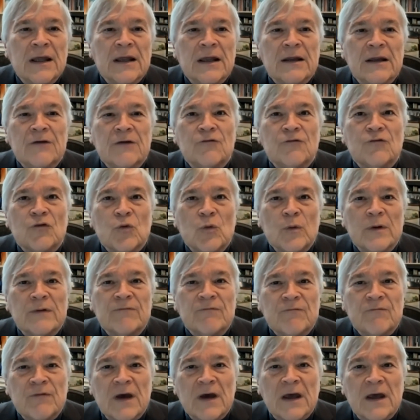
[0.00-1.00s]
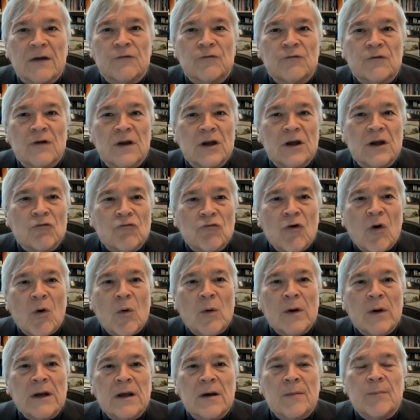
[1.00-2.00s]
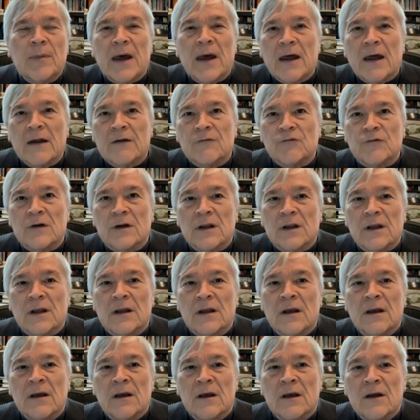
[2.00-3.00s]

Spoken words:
is to invest in growing capacity